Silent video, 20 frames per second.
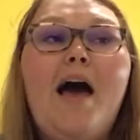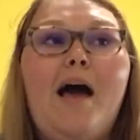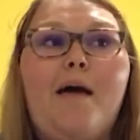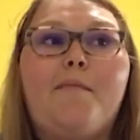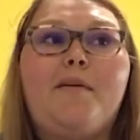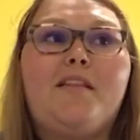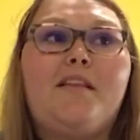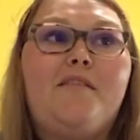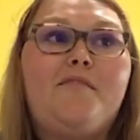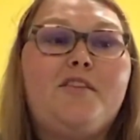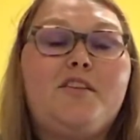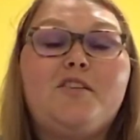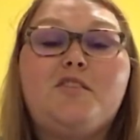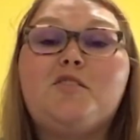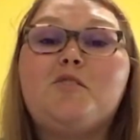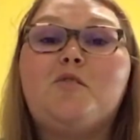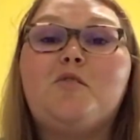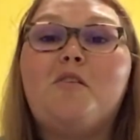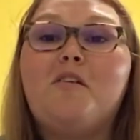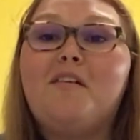I'm in love with the
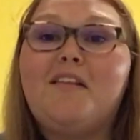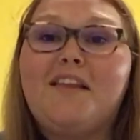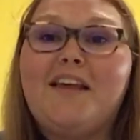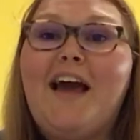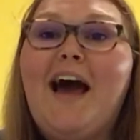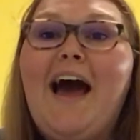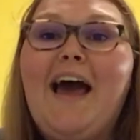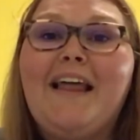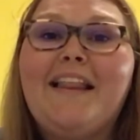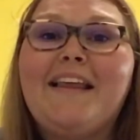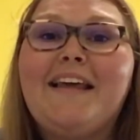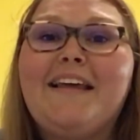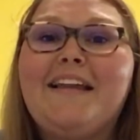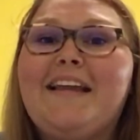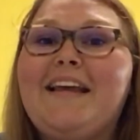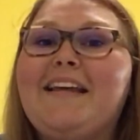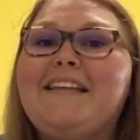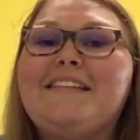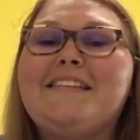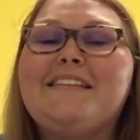school, the
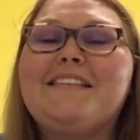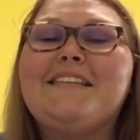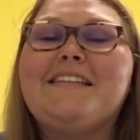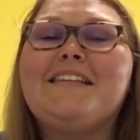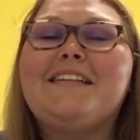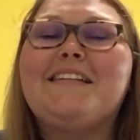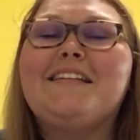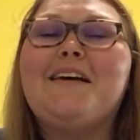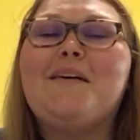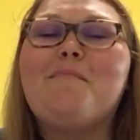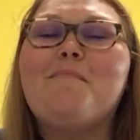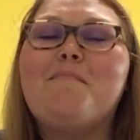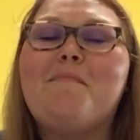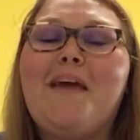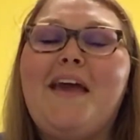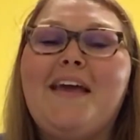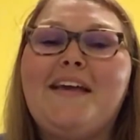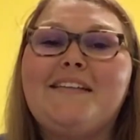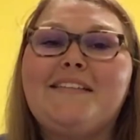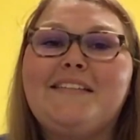island. It's
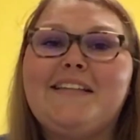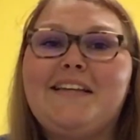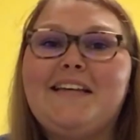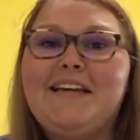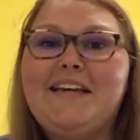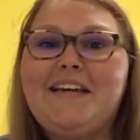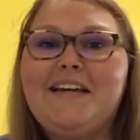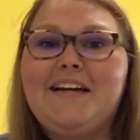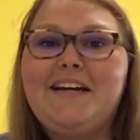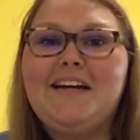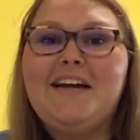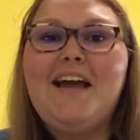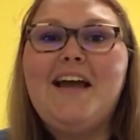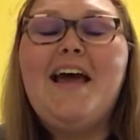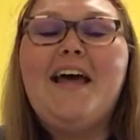amazing here.